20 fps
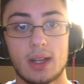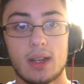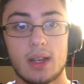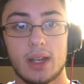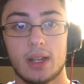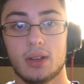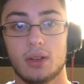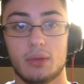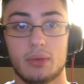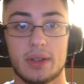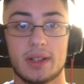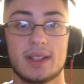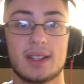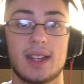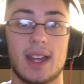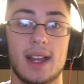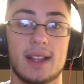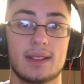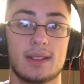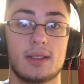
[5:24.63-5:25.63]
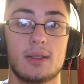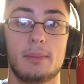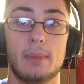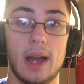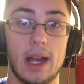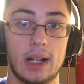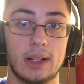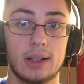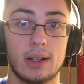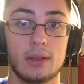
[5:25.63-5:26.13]
It always scans in the
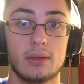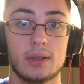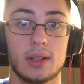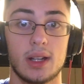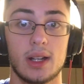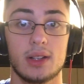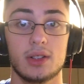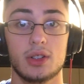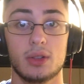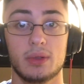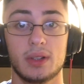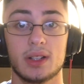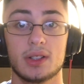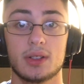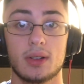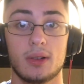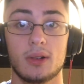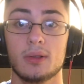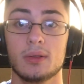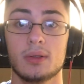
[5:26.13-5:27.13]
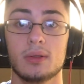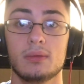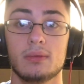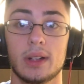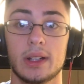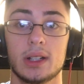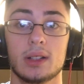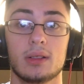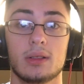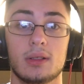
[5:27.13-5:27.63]
background and doing its own
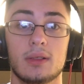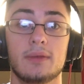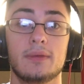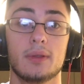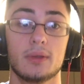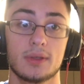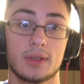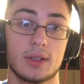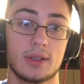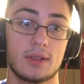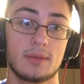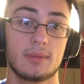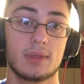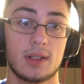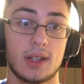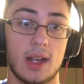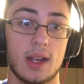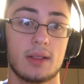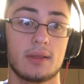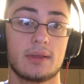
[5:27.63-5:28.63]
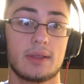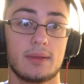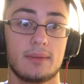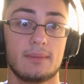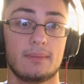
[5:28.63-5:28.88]
regular full system scans.